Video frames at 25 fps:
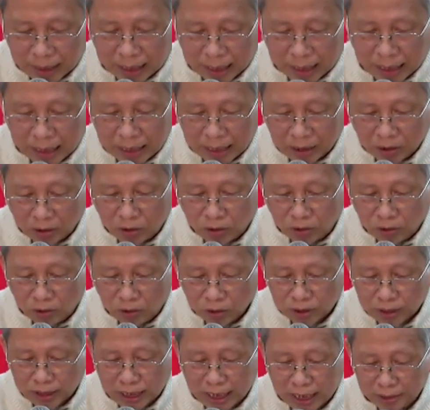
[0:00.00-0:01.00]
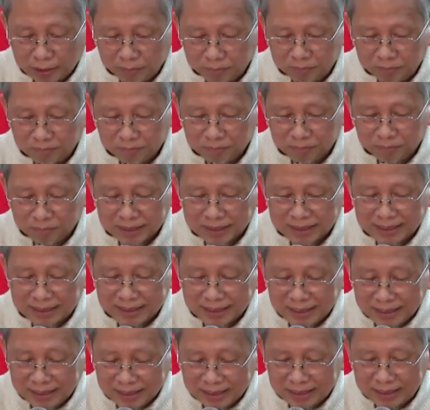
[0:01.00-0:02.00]
At all times,
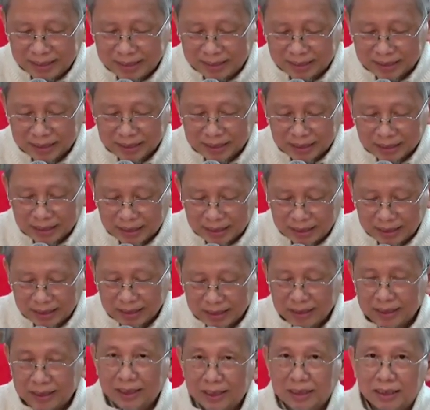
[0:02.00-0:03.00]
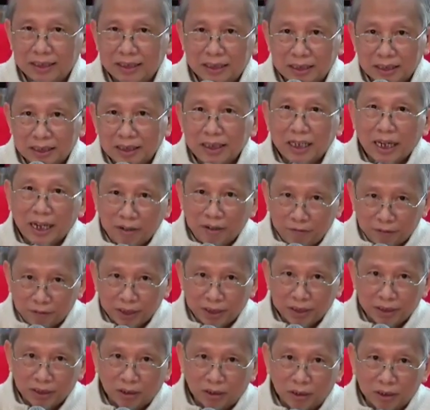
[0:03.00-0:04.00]
see it clearly in
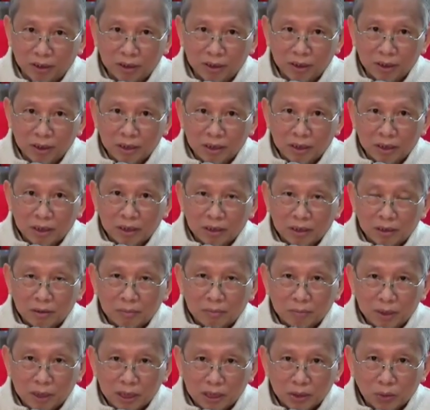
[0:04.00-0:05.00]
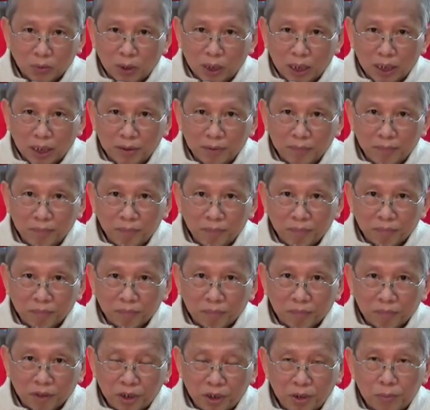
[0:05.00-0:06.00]
every thought. Means what?
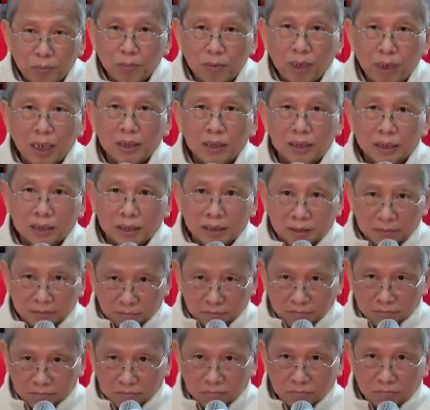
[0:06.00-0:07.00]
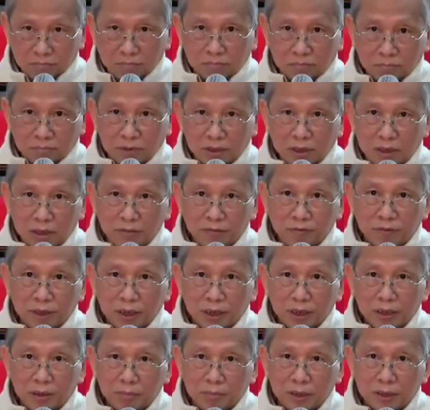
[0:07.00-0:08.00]
You must
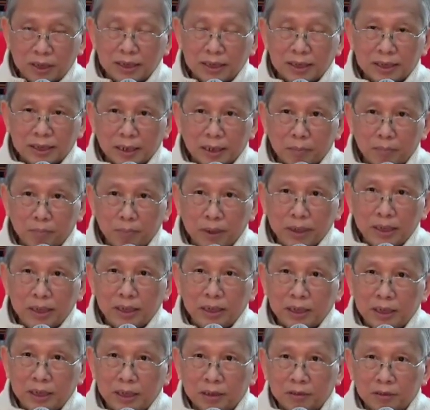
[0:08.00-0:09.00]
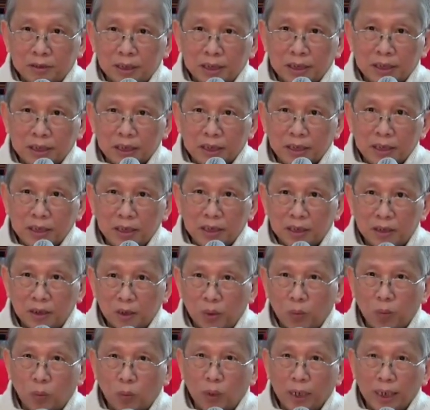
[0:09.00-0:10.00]
develop the stability of this inner
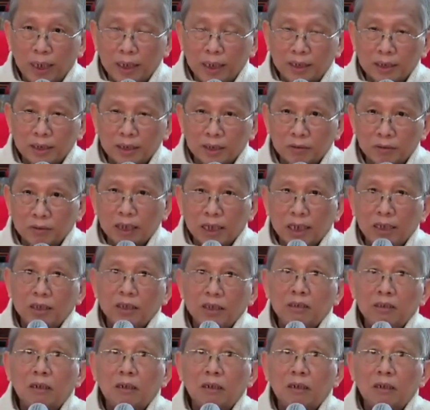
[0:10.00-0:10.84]
awareness so that you